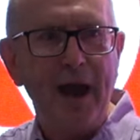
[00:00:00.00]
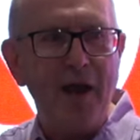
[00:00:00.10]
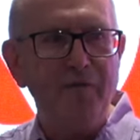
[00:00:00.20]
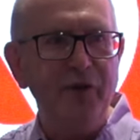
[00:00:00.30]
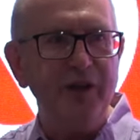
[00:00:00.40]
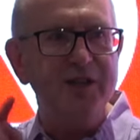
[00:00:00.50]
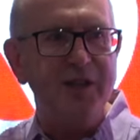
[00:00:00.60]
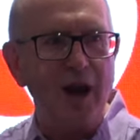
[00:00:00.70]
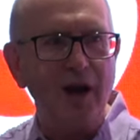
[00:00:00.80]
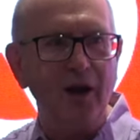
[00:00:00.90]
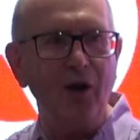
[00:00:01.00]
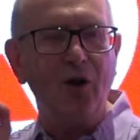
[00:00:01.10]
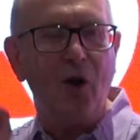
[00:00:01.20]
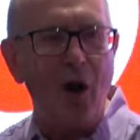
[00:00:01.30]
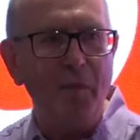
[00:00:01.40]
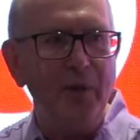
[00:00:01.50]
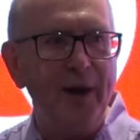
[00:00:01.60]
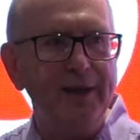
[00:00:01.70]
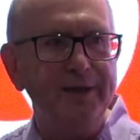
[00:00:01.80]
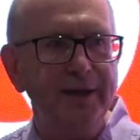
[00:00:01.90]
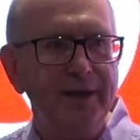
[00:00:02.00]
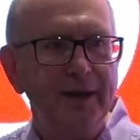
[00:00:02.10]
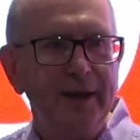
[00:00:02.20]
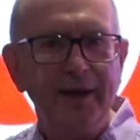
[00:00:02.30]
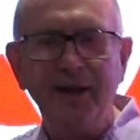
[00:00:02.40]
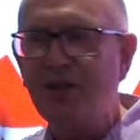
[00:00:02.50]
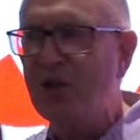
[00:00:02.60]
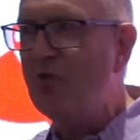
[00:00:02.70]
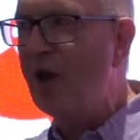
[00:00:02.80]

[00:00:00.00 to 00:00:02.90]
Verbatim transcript: Every single comrade needs to